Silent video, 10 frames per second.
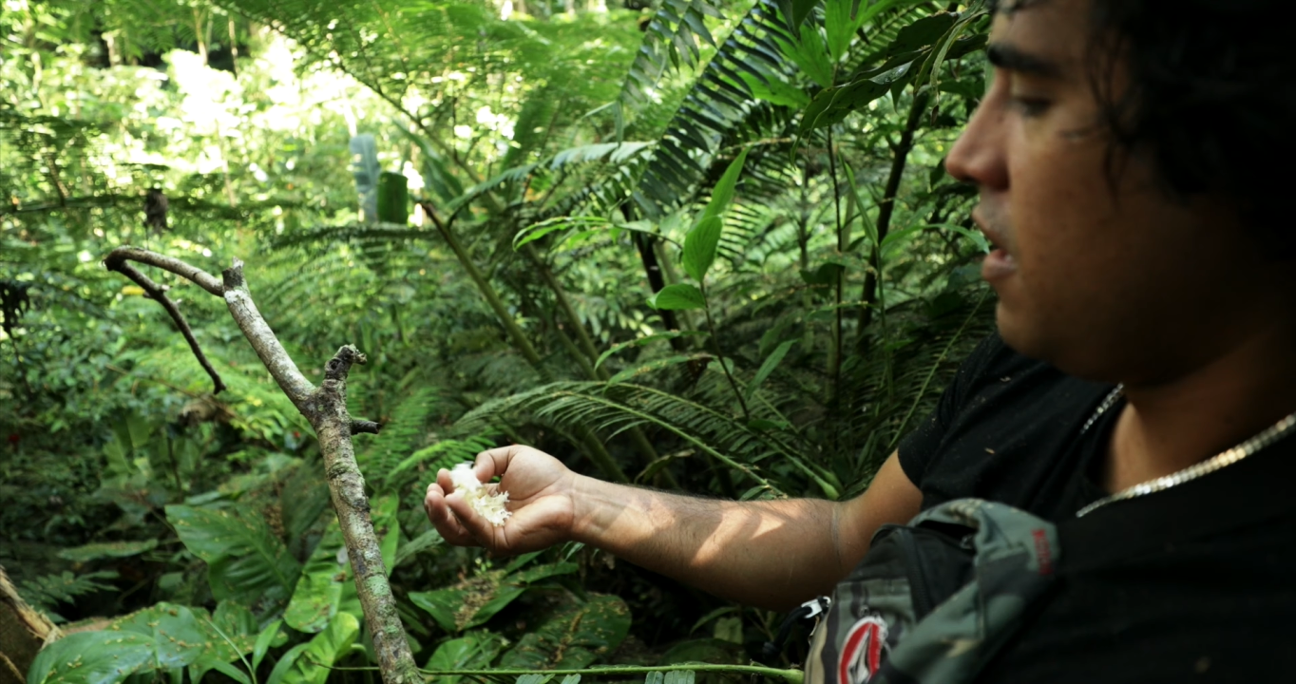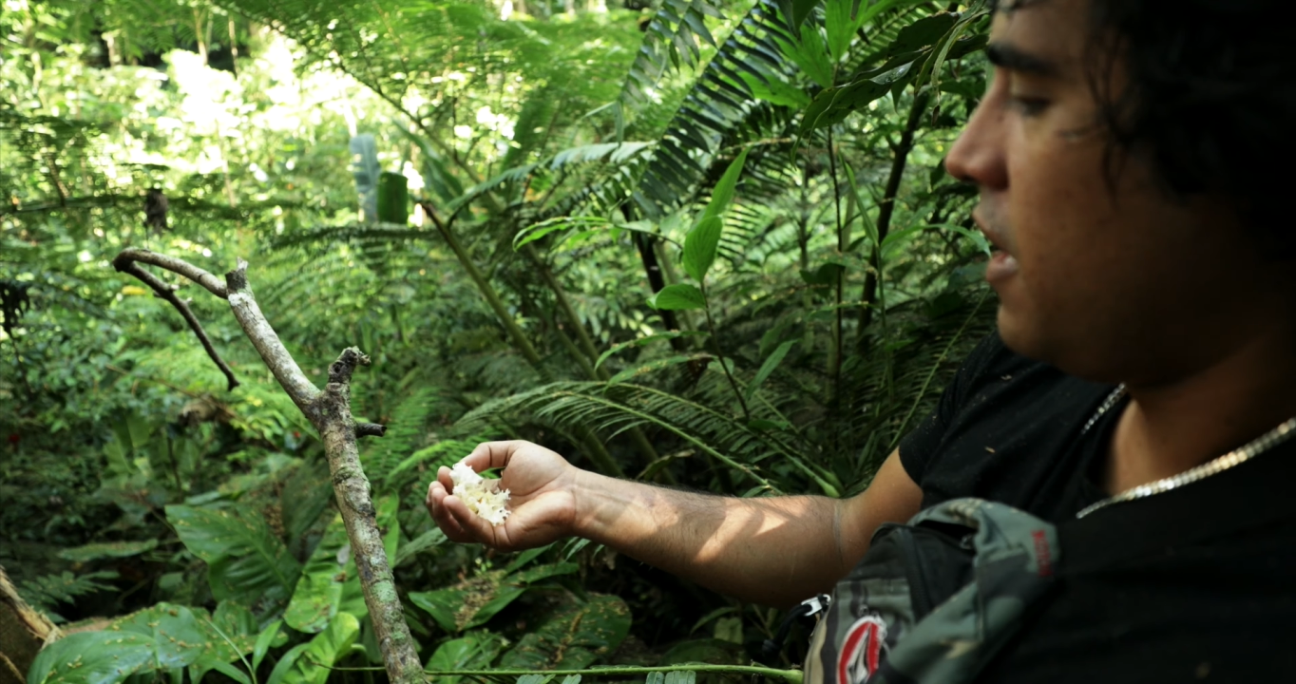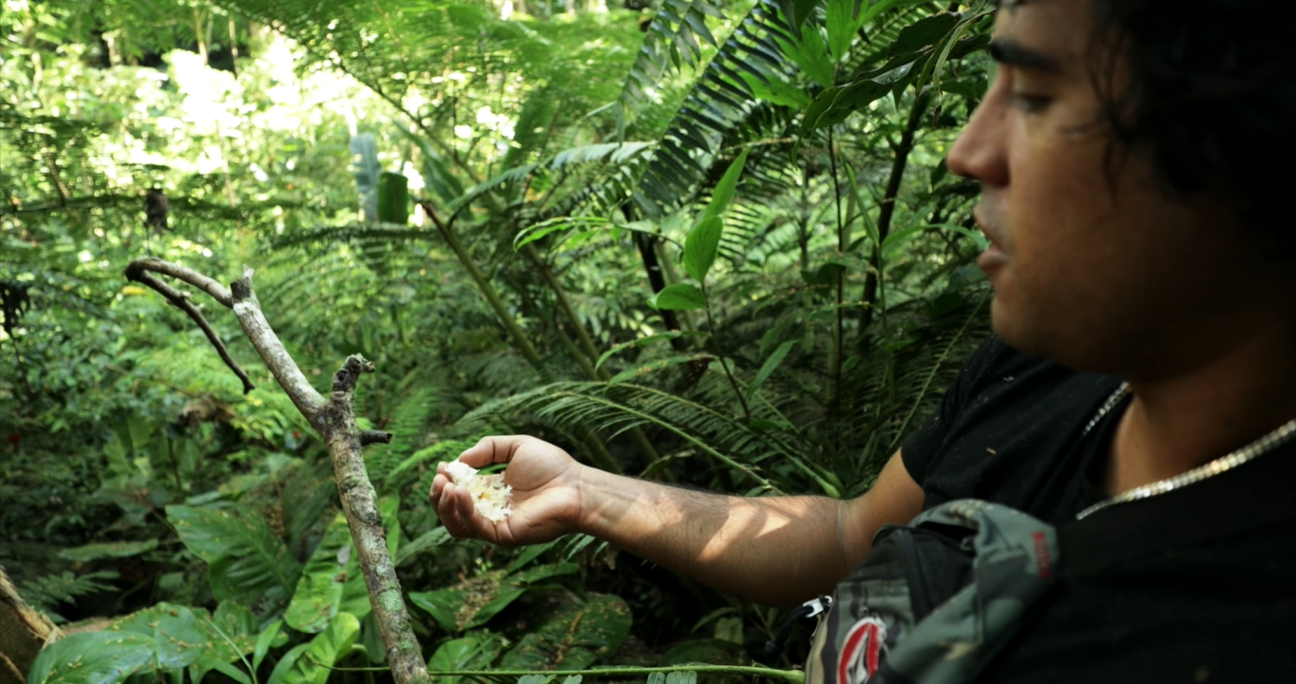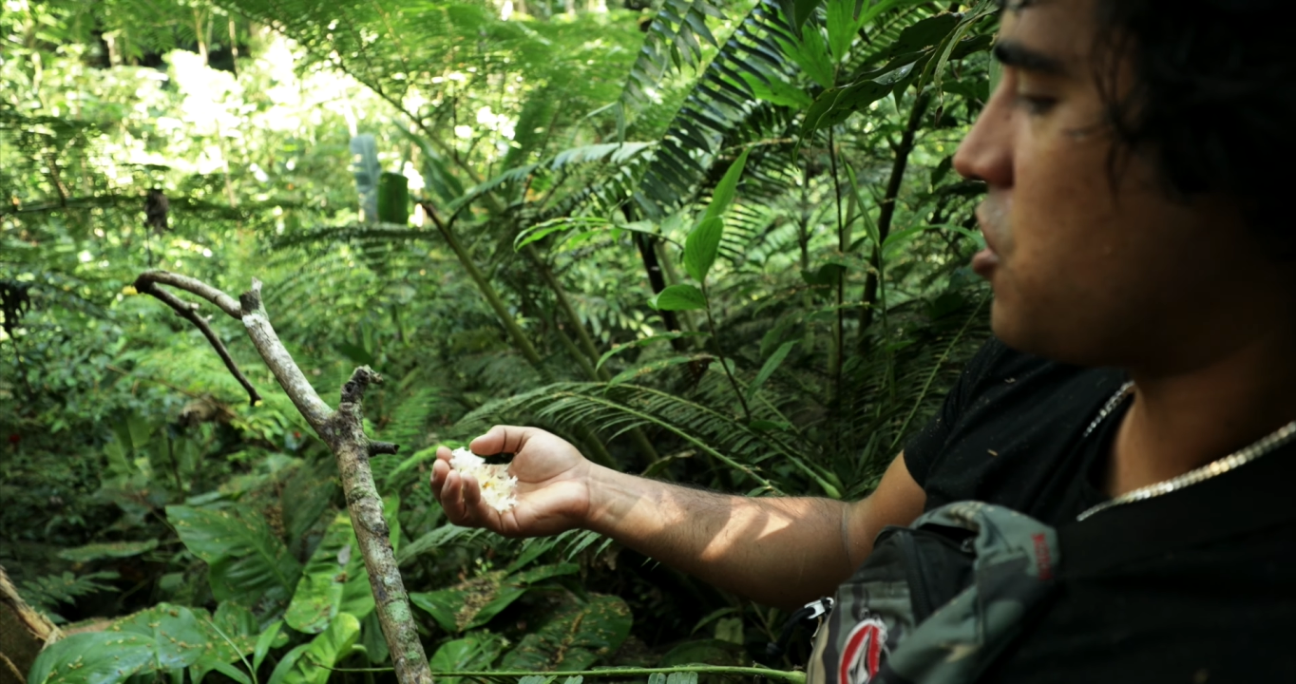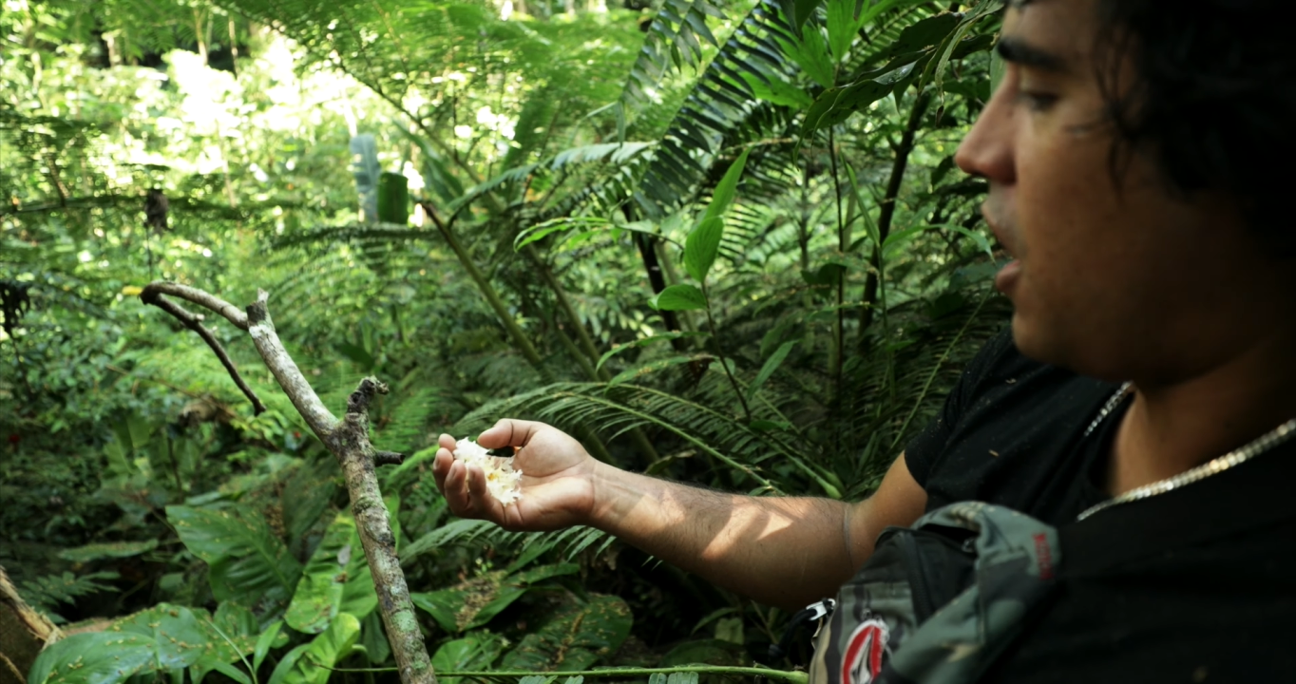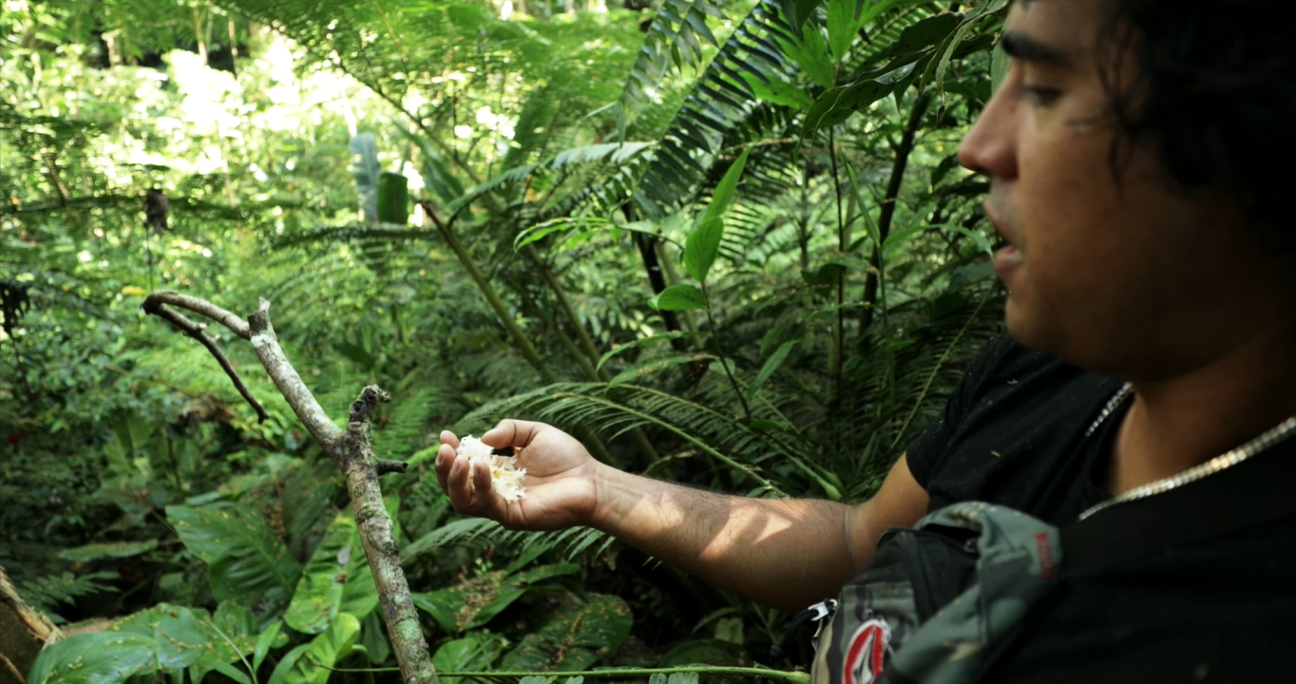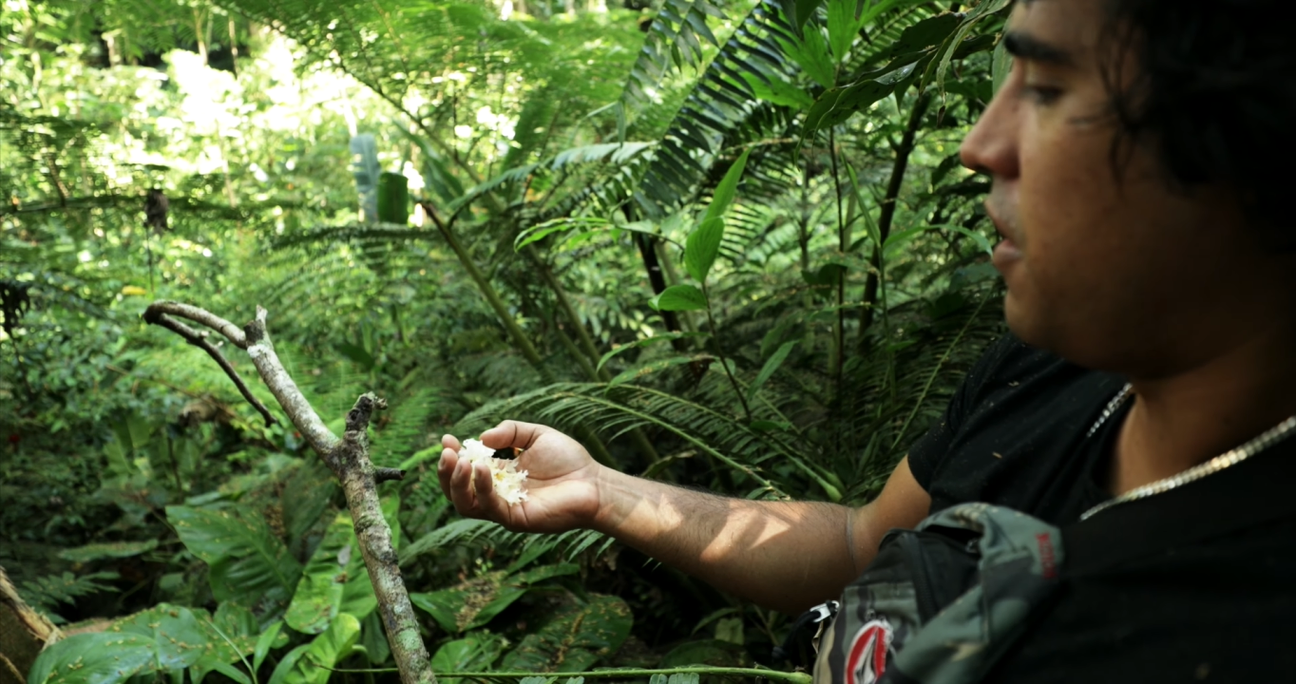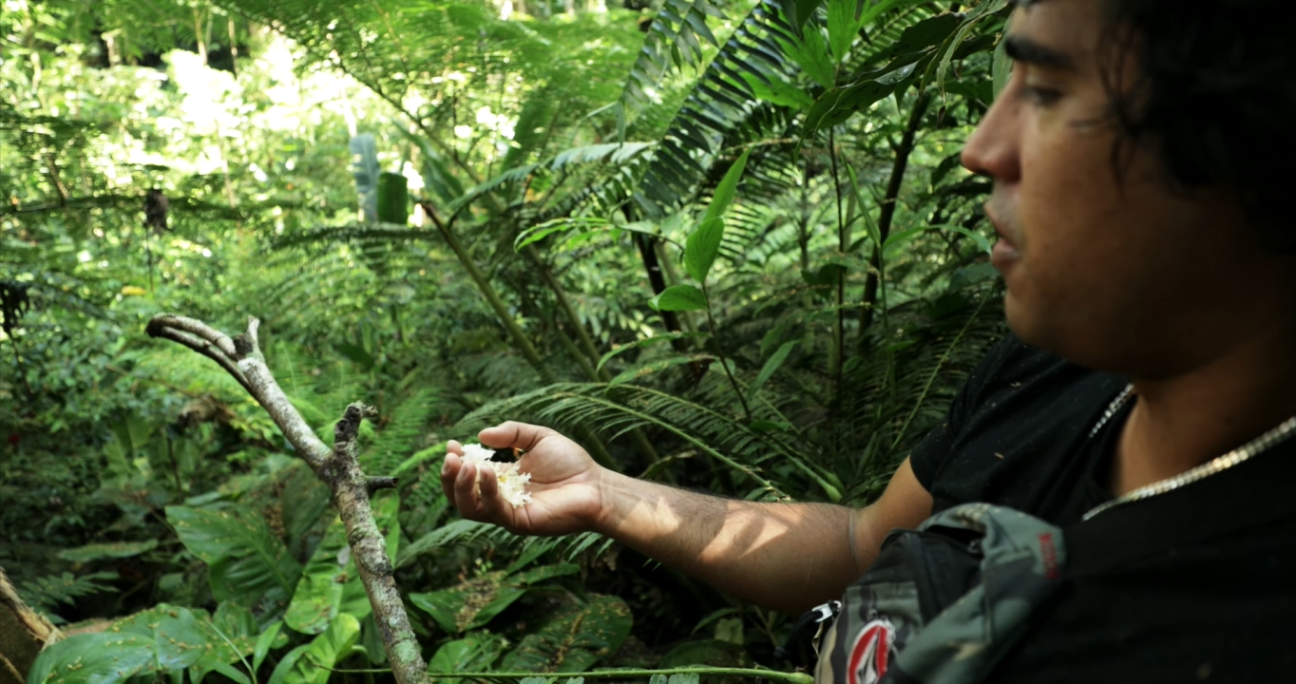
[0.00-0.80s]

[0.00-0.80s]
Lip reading: In China,